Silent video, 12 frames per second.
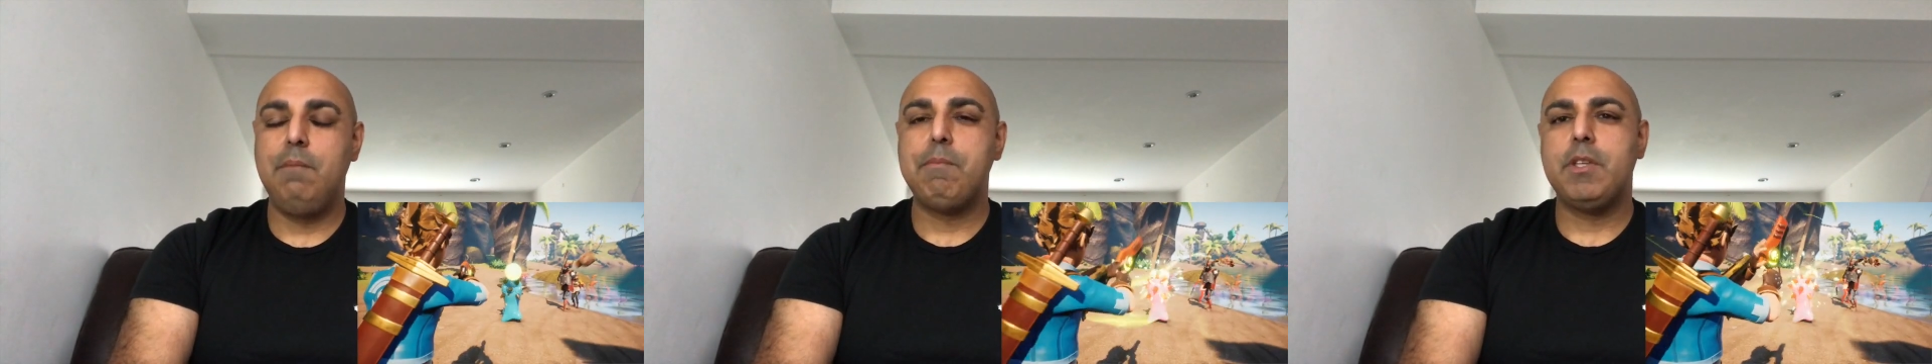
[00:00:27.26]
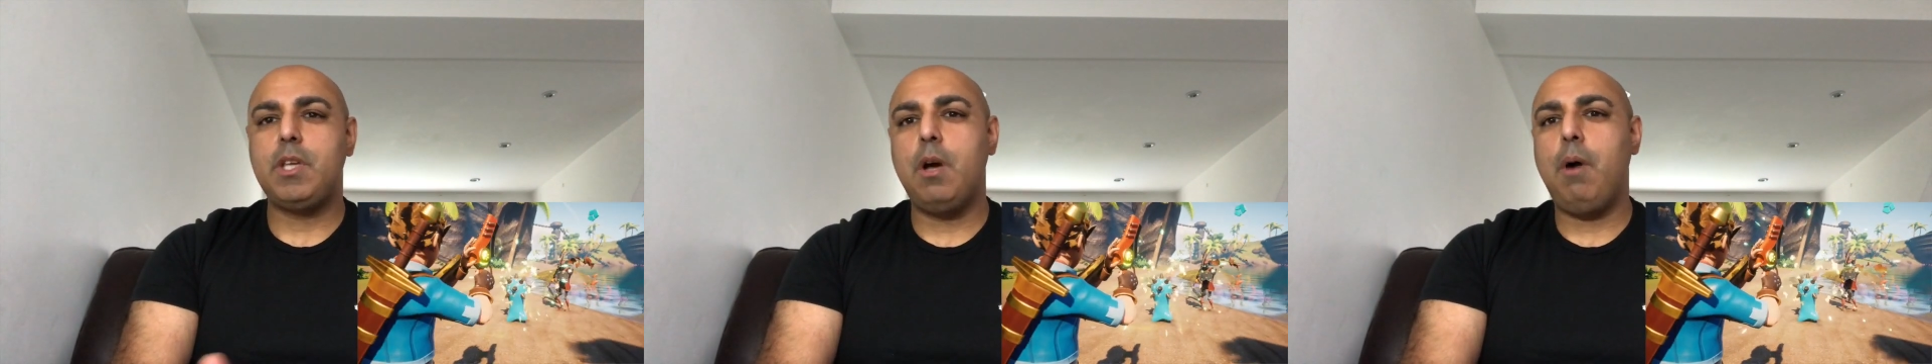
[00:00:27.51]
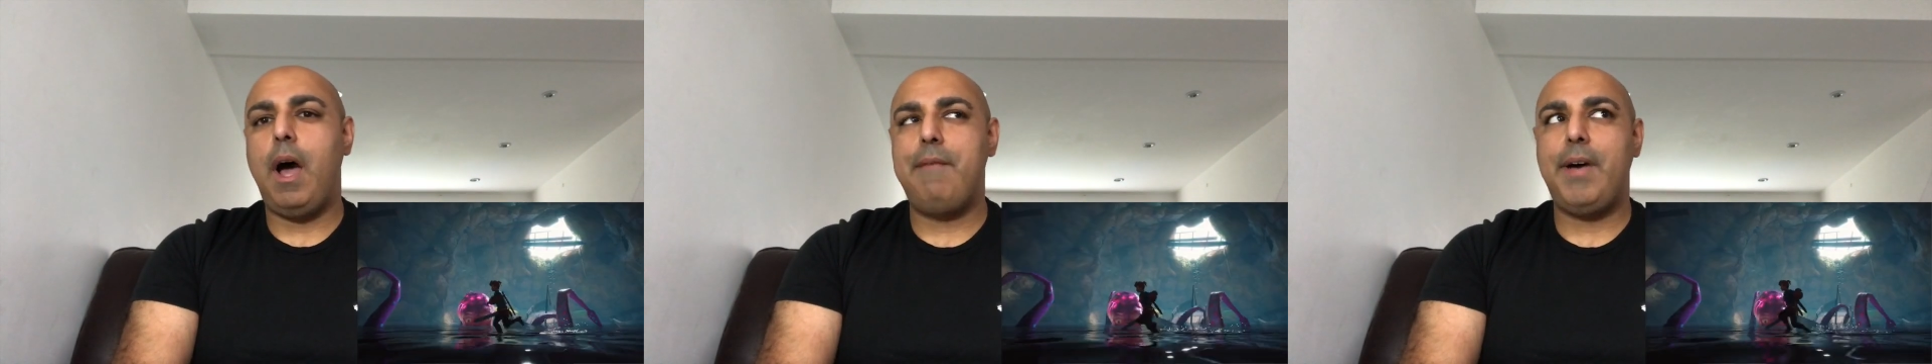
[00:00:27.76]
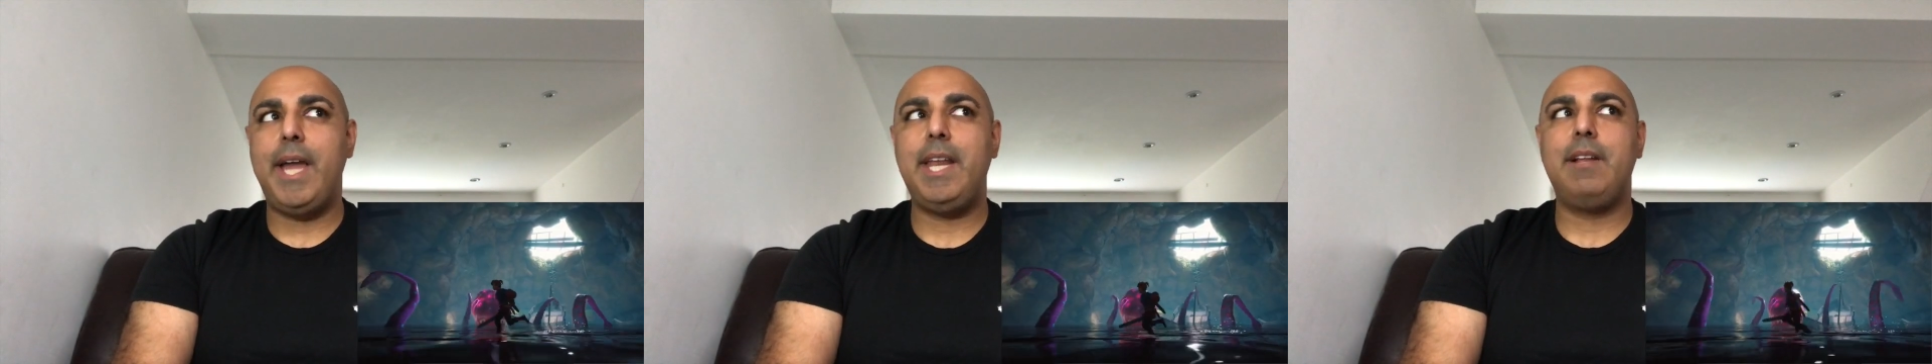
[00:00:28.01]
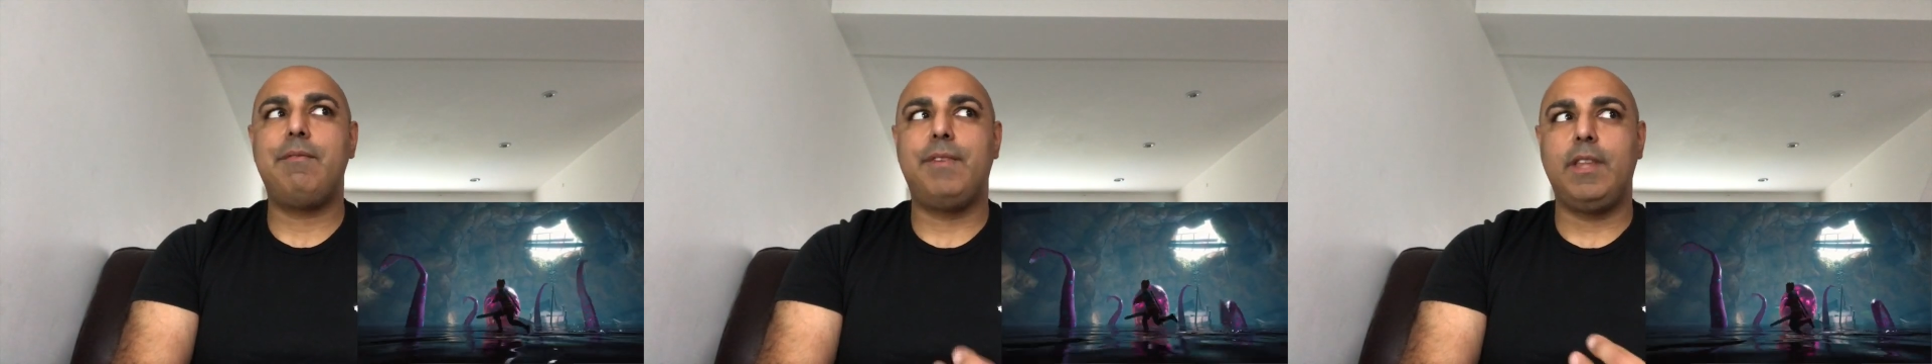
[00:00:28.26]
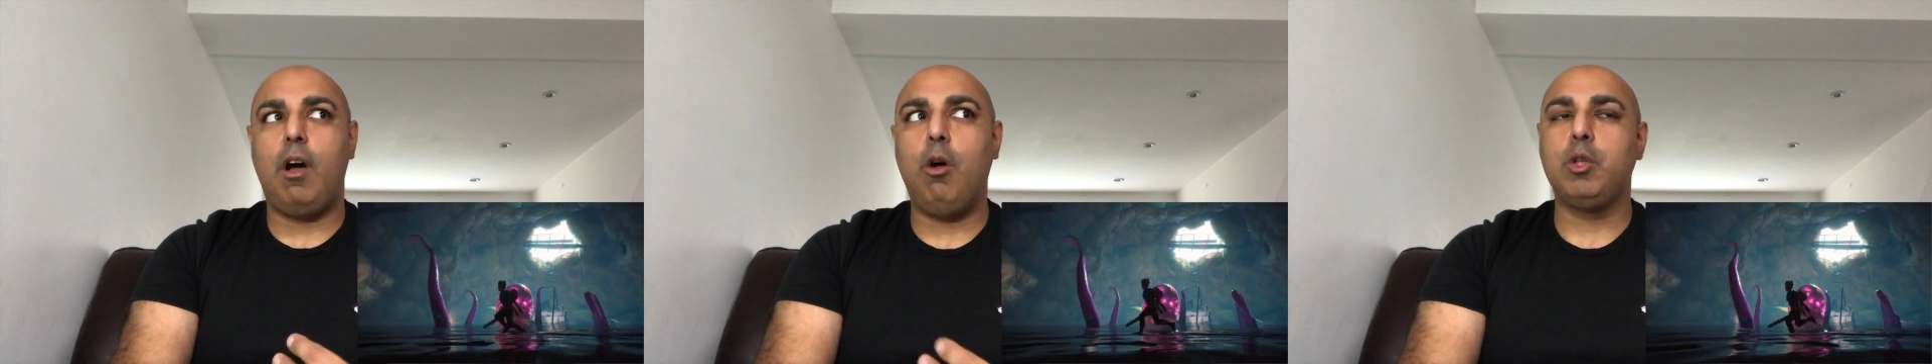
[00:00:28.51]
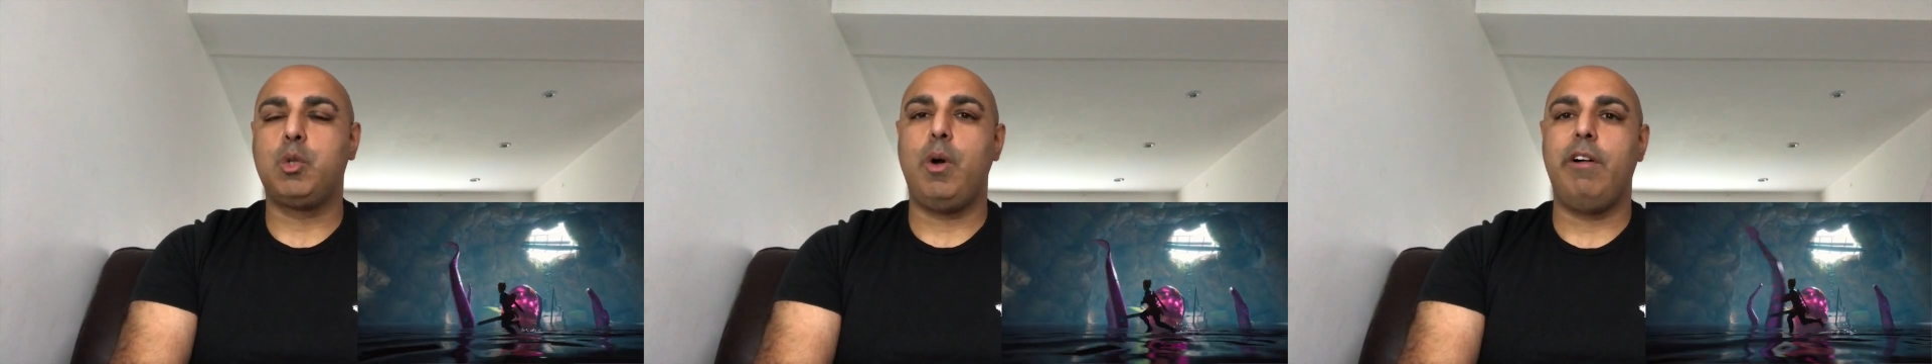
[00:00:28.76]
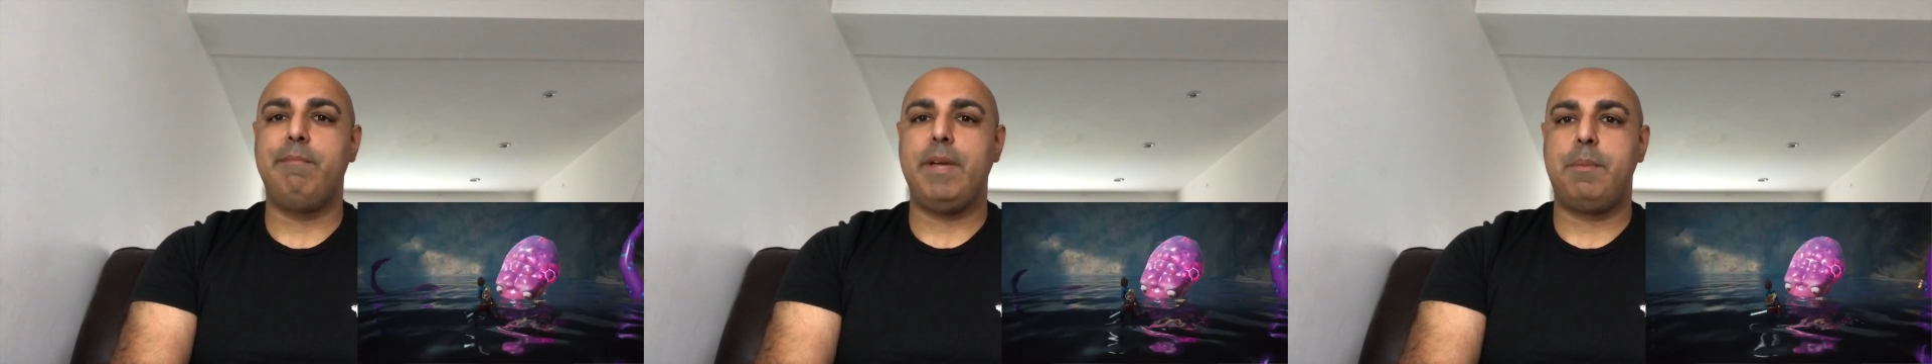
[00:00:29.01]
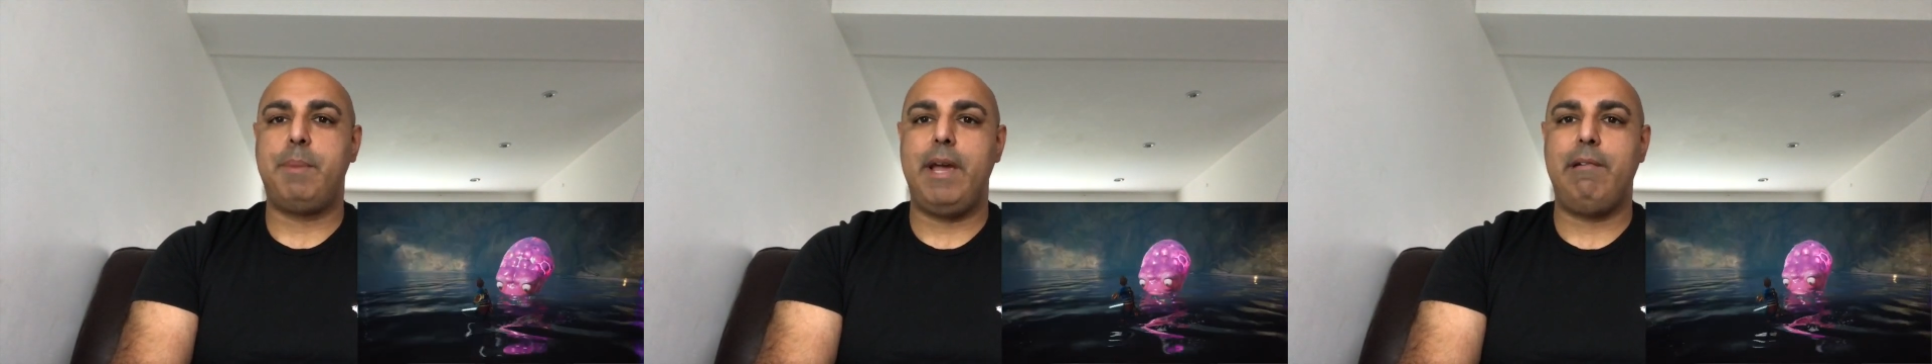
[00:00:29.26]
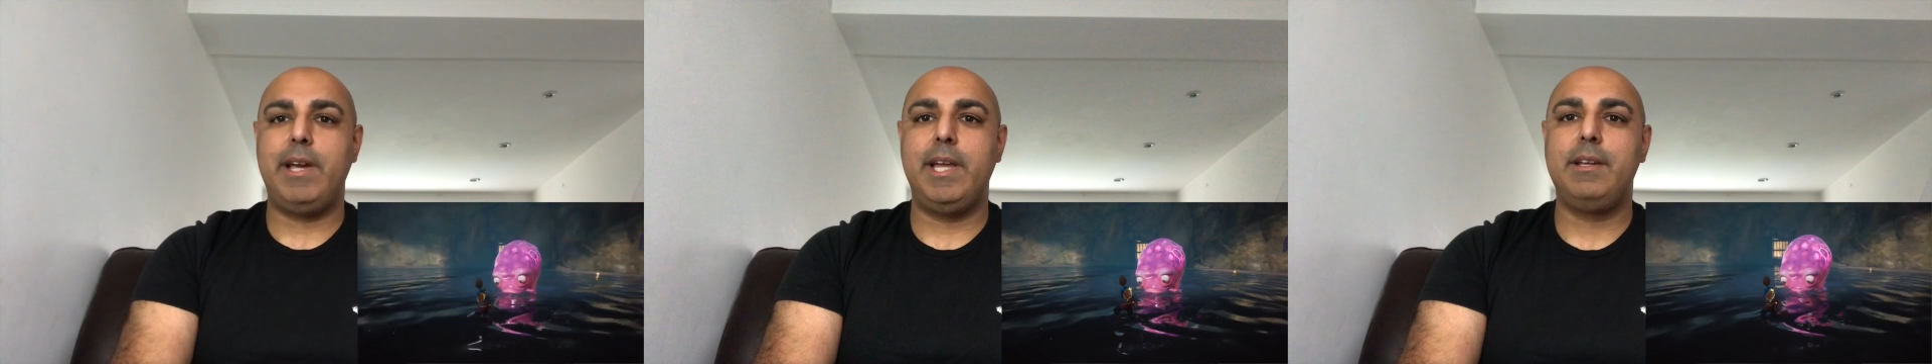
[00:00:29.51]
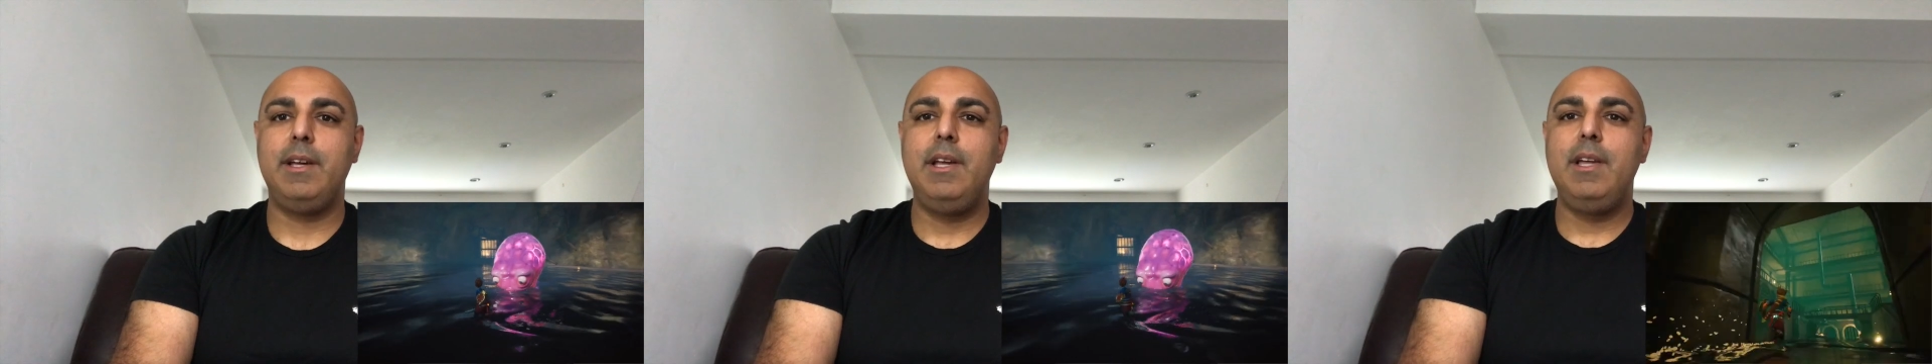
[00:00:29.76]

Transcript: So, I've had it for the whole 12-month period.